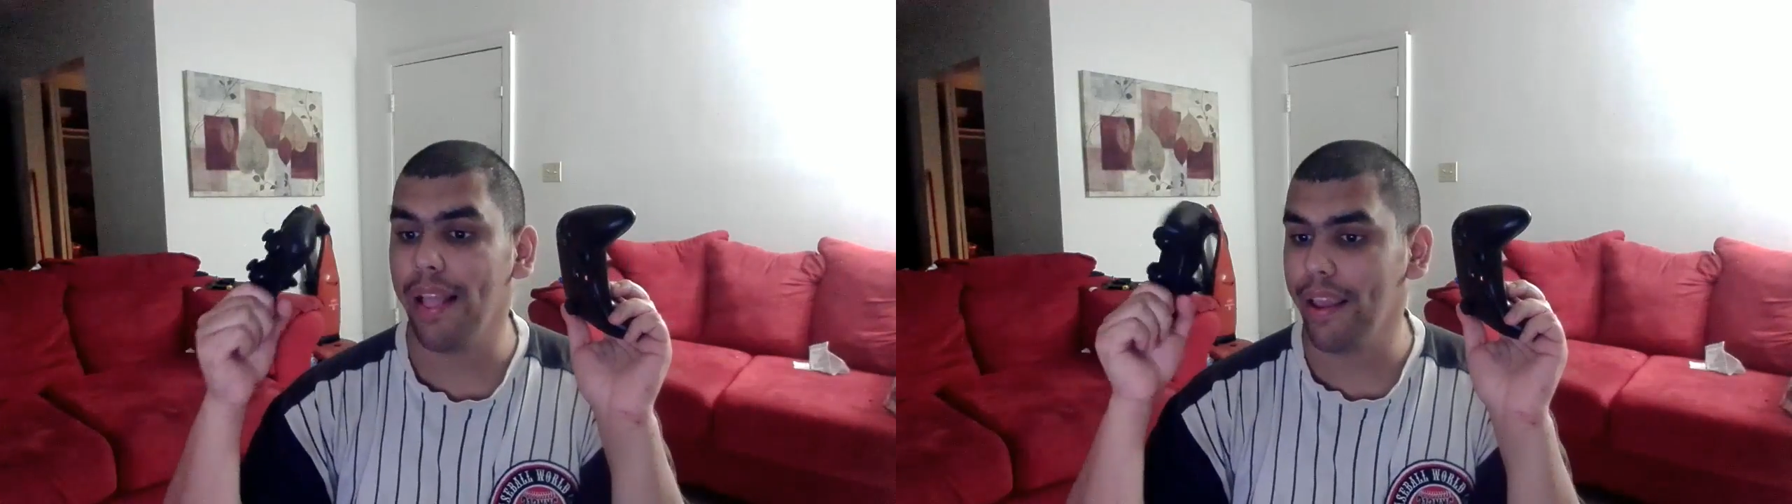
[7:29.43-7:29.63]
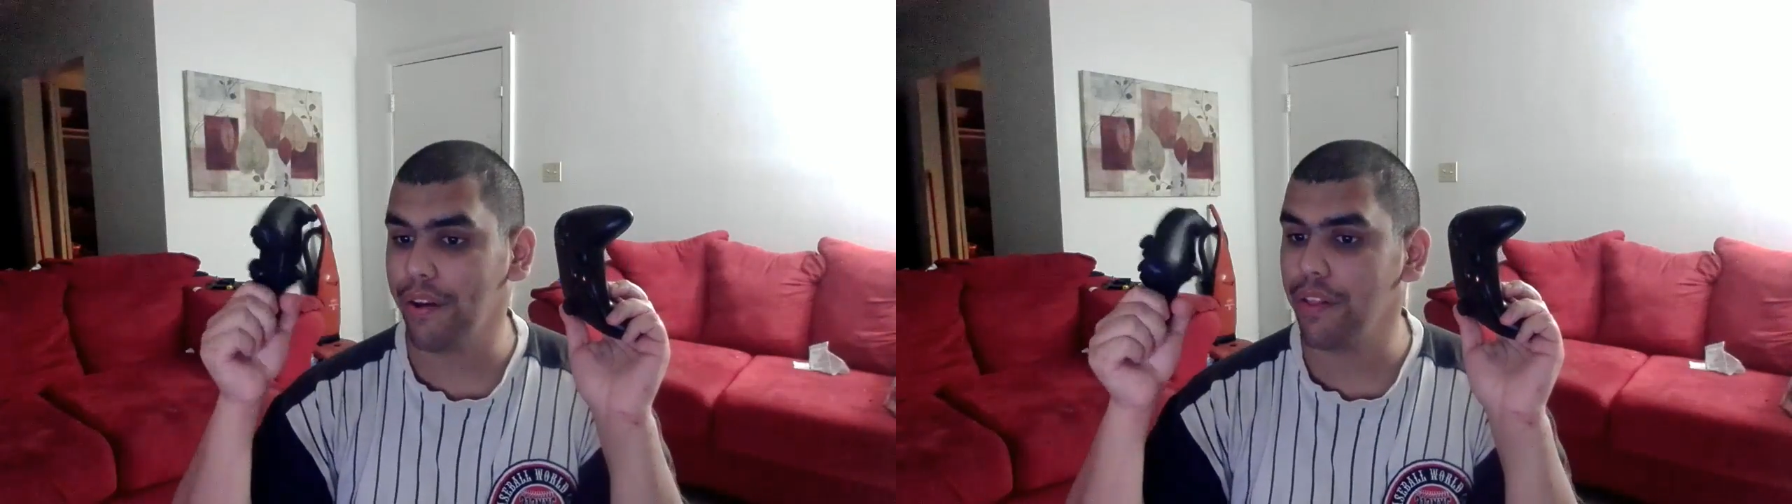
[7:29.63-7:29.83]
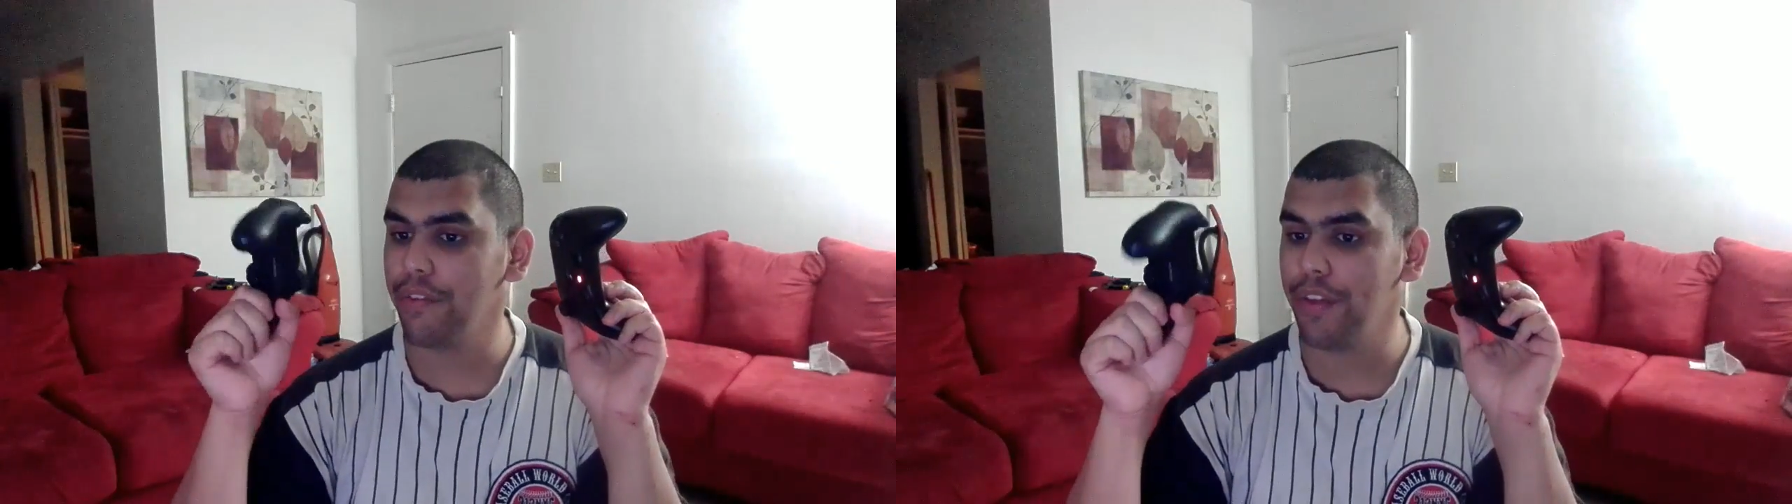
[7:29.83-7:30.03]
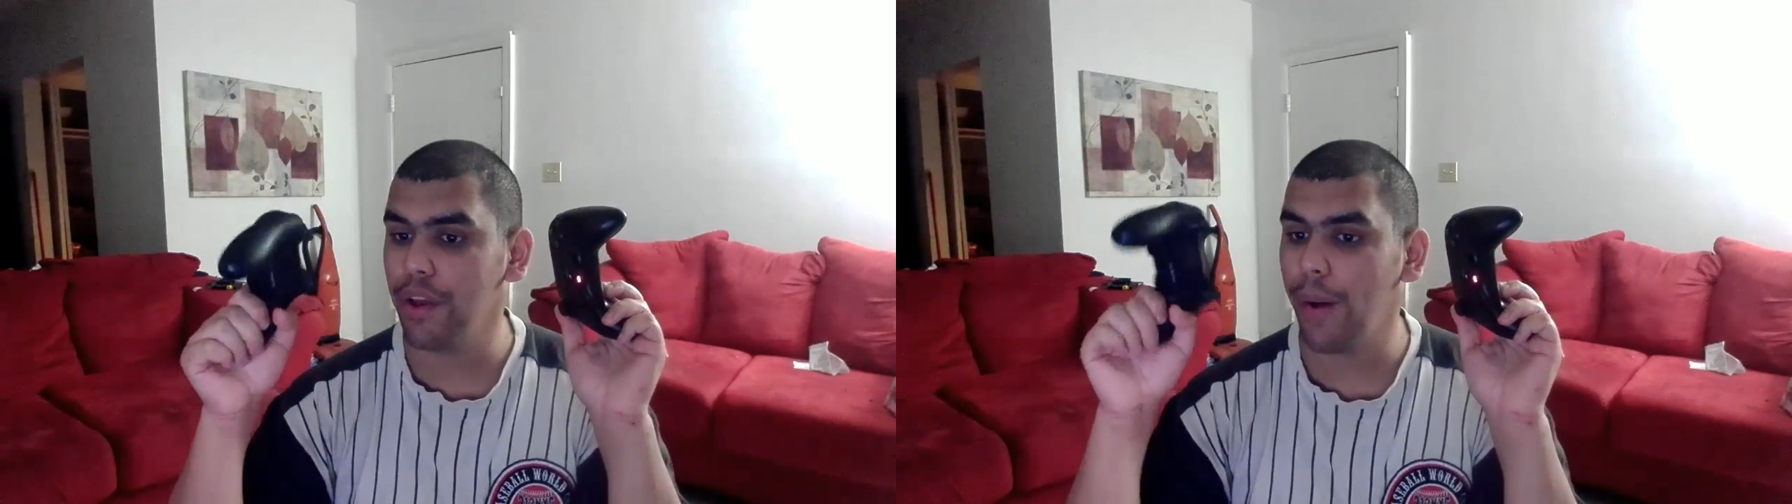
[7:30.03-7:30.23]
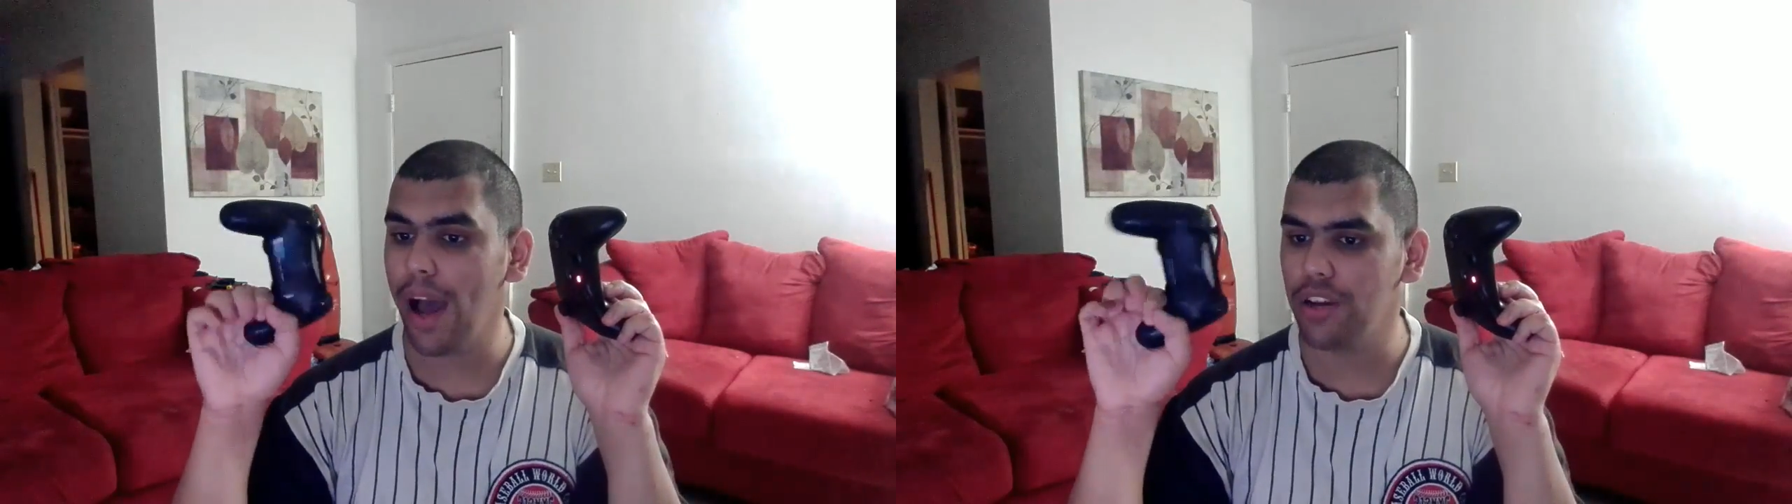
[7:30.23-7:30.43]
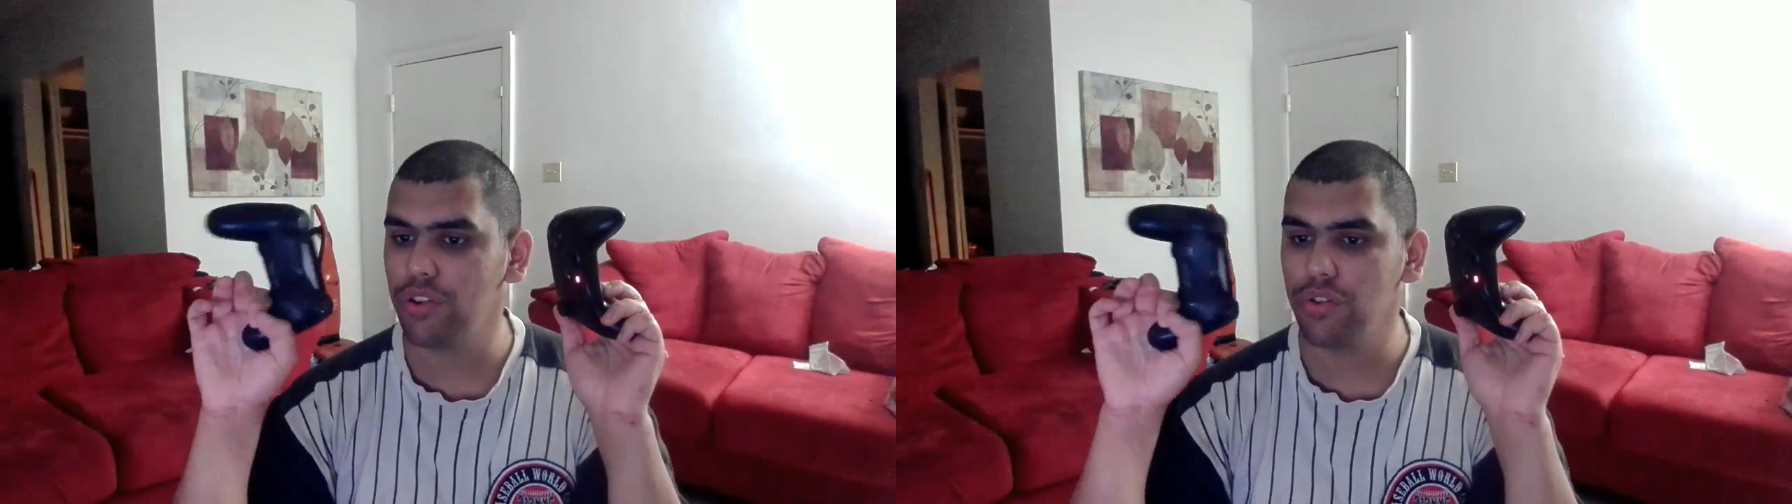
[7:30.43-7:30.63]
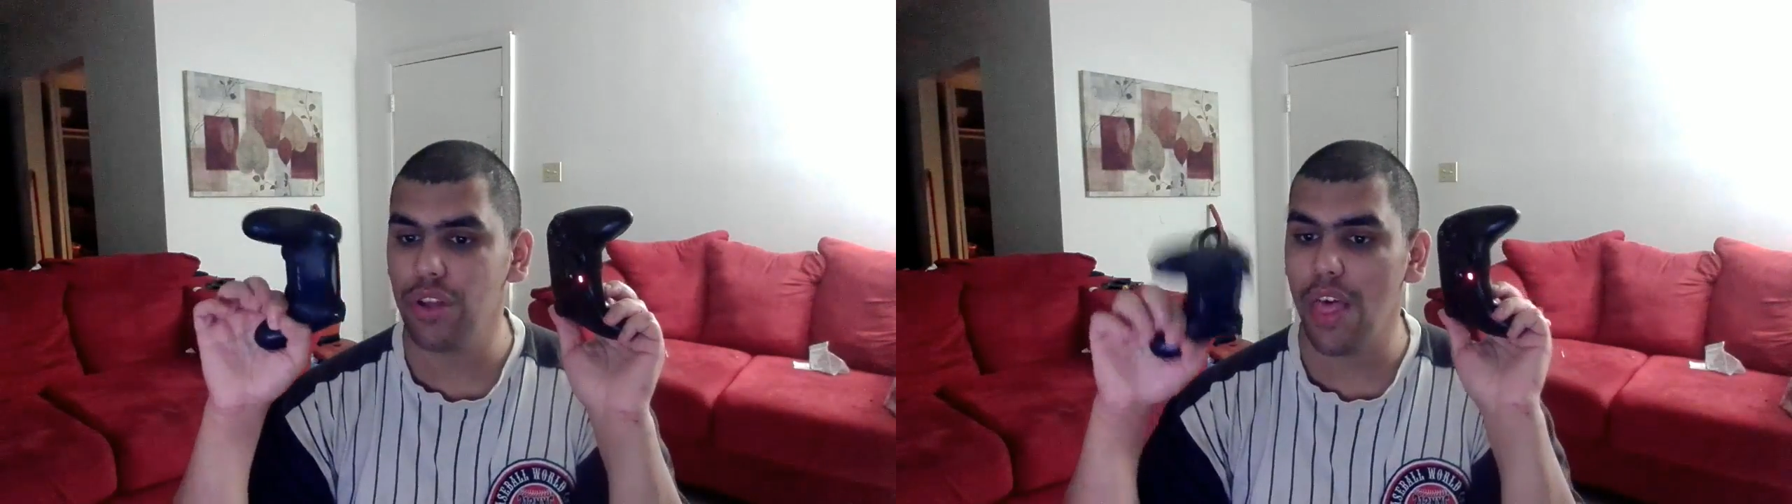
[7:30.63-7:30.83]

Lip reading: later in this video why I chose